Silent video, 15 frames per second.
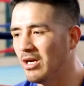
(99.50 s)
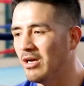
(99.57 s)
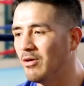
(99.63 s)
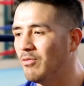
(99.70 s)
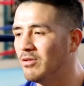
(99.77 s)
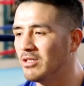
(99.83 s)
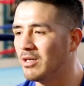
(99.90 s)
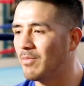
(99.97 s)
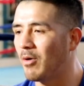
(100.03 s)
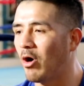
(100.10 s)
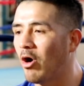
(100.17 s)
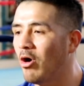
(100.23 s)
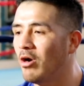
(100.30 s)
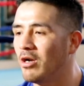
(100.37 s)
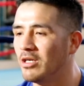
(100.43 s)
it wasn't in my
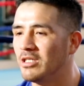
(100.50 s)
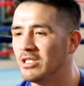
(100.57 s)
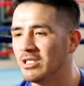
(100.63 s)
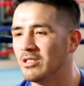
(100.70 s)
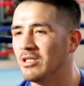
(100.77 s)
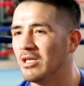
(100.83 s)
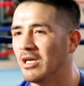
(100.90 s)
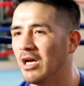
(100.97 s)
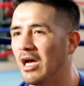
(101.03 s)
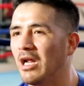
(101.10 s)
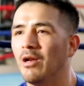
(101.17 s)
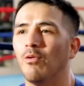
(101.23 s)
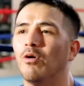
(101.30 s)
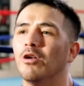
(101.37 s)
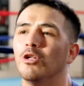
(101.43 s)
heart. It just, I
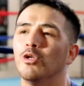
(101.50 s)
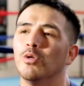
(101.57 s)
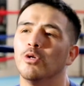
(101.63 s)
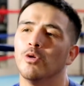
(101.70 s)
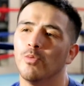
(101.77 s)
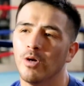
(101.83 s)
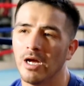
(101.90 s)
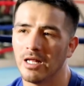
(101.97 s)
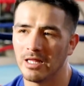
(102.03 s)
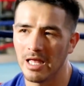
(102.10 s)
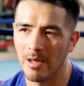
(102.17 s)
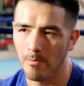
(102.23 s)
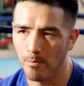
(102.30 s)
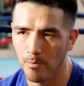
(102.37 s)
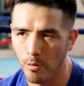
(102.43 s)
didn't want to do it no more at
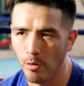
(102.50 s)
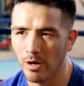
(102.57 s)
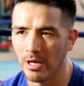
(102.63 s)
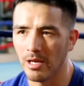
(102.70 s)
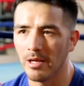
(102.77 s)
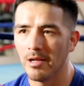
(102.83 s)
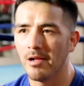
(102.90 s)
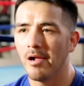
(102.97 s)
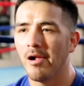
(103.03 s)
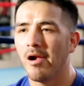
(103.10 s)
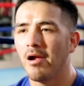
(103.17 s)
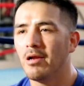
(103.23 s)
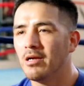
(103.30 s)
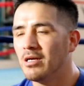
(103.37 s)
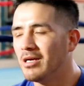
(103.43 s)
that point.
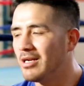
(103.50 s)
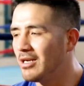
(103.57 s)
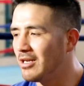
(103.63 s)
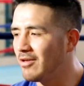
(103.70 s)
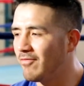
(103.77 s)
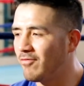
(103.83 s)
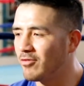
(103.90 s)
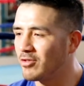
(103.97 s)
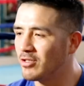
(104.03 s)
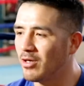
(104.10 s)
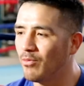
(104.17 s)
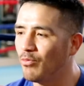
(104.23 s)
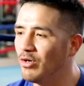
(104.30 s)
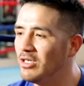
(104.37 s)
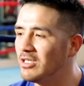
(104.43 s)
And then for
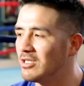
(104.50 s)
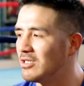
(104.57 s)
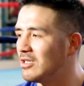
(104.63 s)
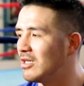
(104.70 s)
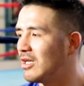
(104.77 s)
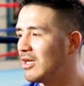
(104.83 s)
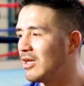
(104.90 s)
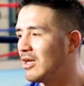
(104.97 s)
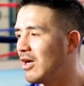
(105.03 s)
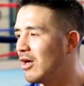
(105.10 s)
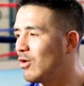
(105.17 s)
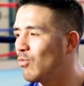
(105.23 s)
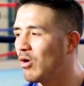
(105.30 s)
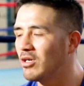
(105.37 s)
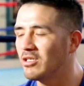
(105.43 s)
some reason, I
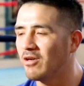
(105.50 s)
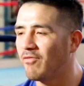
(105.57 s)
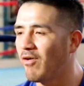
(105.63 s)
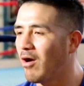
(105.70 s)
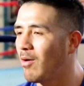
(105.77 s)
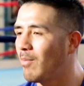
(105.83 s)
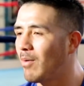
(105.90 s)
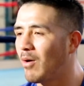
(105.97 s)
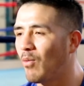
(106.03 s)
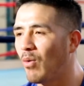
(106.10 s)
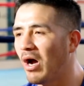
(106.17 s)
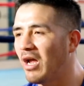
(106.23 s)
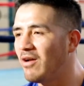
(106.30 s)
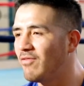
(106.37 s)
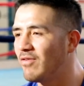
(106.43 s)
was watching a fight with my
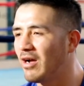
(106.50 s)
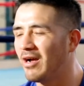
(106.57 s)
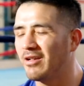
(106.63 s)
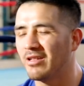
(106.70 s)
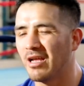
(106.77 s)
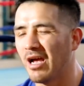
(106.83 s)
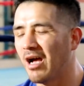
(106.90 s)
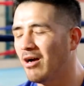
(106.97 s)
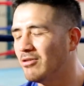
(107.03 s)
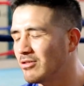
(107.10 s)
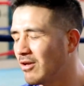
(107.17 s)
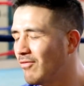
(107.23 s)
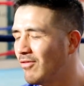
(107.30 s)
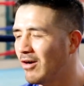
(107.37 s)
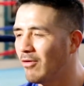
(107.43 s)
wife at the house. I
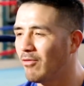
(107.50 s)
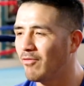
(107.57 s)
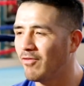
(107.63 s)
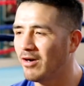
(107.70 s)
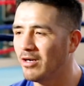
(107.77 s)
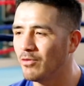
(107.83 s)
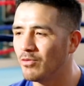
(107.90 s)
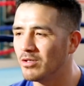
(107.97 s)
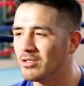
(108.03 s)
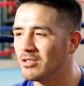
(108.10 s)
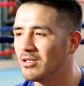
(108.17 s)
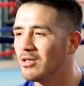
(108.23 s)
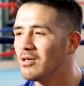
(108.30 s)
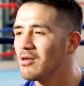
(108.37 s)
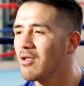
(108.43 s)
forgot what fight it was.
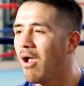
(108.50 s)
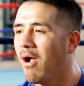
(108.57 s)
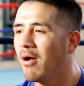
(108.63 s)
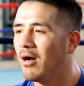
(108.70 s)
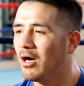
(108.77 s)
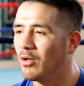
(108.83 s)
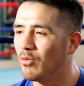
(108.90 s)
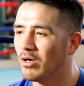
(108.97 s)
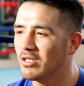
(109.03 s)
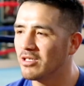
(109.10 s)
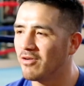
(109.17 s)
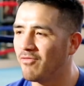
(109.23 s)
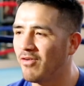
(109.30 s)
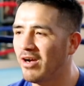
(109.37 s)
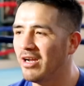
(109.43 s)
I was watching a
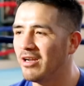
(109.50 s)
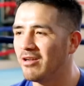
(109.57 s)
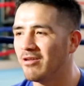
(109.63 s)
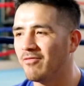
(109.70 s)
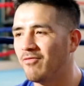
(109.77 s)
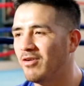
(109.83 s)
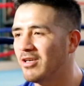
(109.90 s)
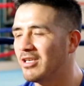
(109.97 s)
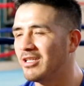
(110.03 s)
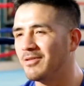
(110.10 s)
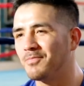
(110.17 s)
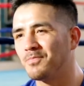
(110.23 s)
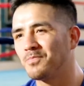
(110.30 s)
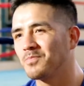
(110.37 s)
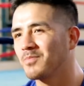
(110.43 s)
fight and
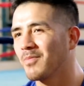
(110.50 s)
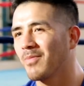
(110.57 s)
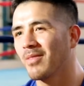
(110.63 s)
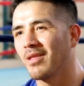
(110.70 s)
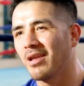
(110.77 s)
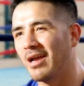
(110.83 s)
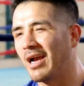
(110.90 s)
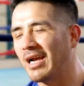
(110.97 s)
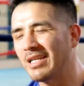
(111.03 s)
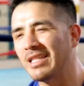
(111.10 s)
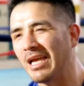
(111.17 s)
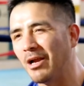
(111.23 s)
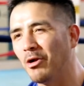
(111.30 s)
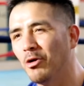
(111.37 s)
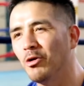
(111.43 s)
I got
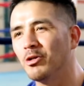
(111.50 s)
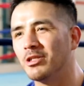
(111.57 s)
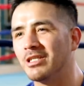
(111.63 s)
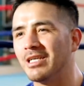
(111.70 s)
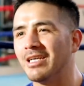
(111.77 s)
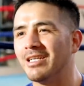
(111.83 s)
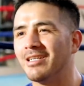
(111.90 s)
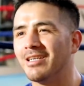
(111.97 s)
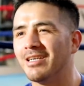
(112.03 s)
that urge again.